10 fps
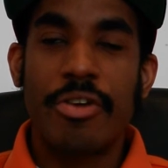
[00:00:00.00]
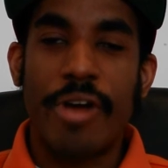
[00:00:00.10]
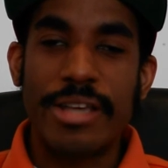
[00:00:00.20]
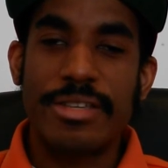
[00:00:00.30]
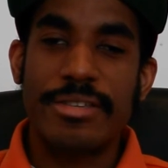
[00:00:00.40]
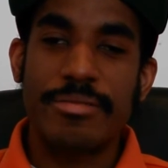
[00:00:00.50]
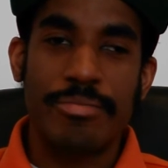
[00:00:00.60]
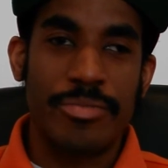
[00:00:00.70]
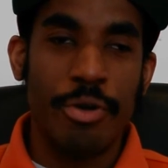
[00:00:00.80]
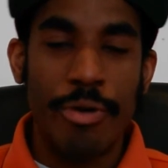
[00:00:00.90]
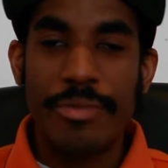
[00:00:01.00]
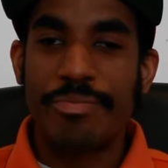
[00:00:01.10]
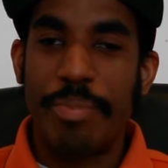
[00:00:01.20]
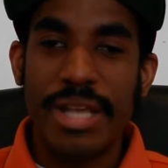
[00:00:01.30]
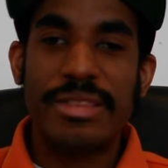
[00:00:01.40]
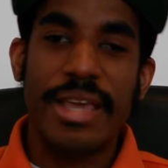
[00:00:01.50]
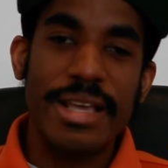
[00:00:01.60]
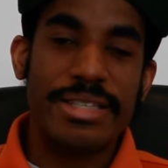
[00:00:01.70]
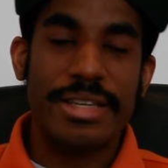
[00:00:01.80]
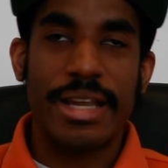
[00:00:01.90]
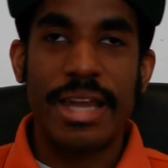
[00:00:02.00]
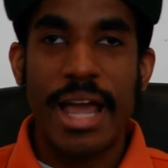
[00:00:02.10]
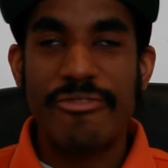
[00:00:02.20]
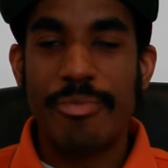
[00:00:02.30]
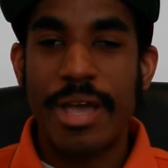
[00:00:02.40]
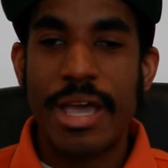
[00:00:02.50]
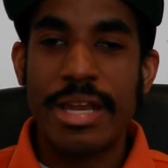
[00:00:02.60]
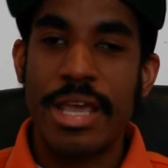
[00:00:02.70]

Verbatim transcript: Christ is doing big things in your life, man.